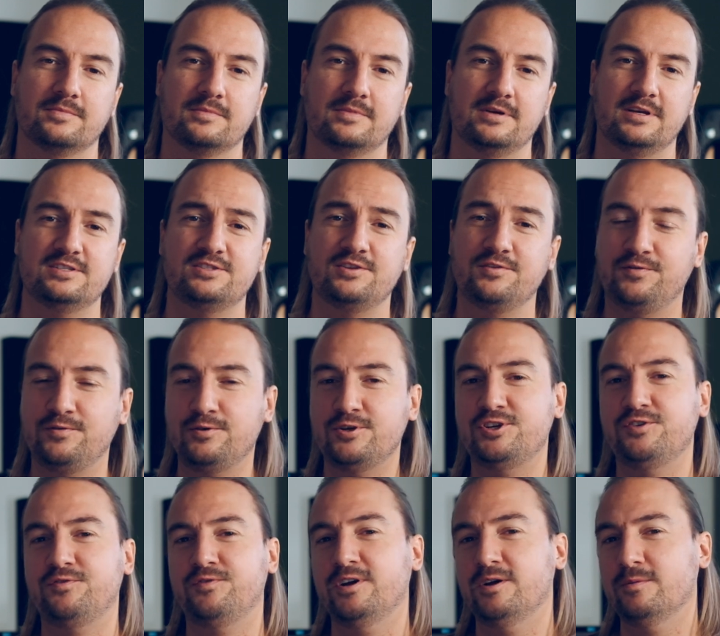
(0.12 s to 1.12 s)
Is the
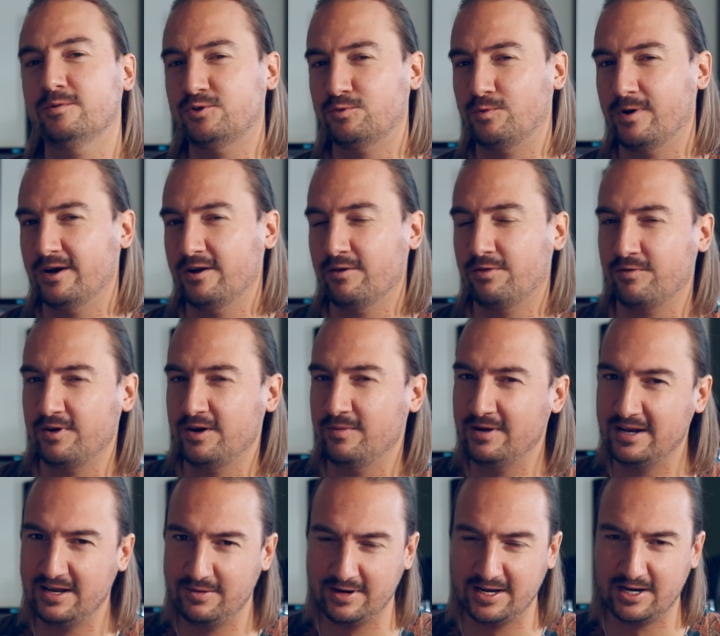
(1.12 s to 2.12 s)
Fujifilm
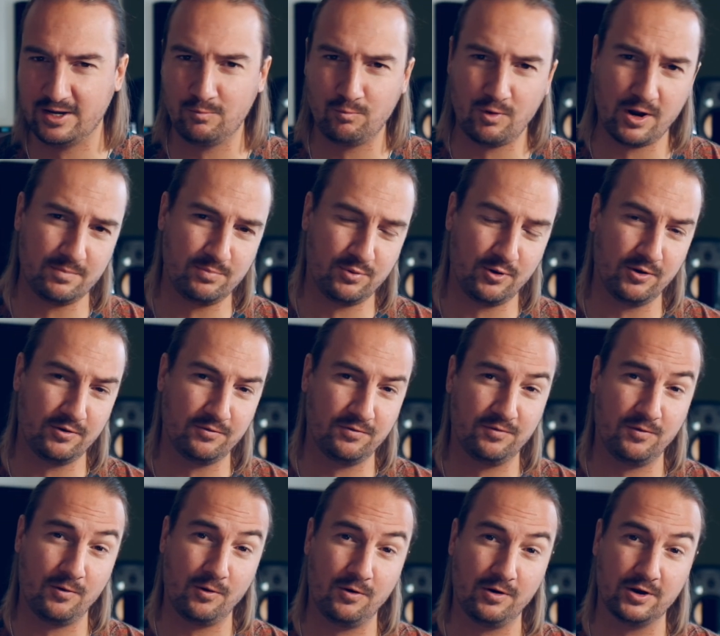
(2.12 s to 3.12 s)
23mm
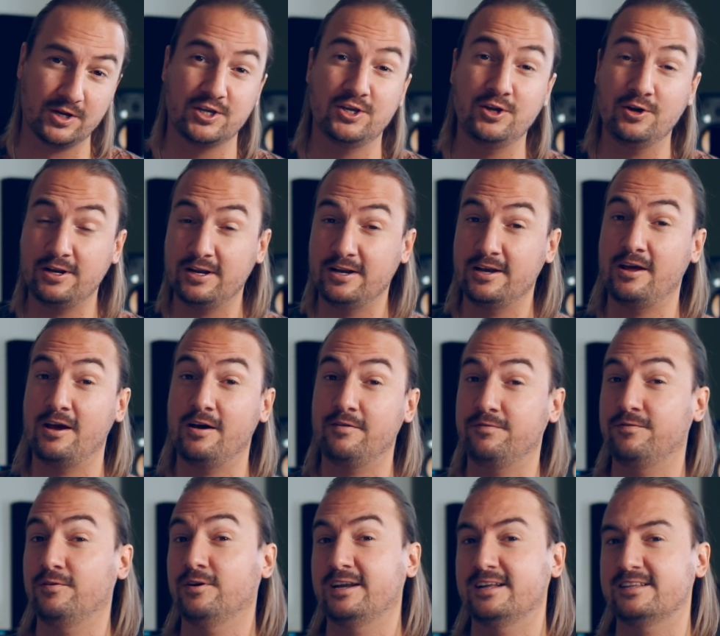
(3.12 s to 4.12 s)
1.4 good enough
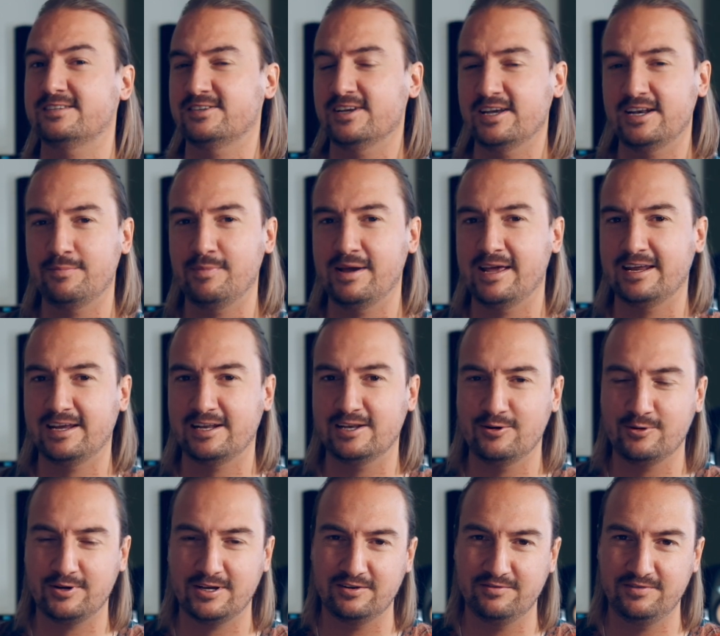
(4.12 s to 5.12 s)
for that cinematic
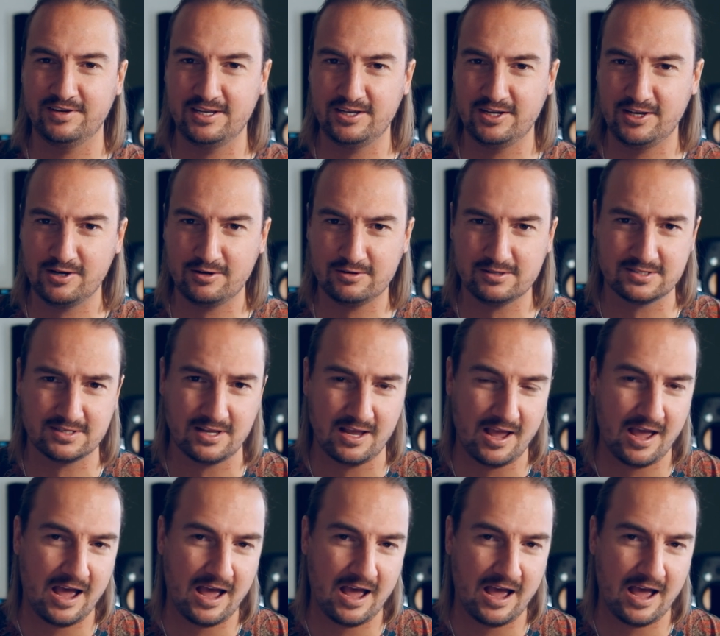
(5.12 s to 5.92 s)
look in videos?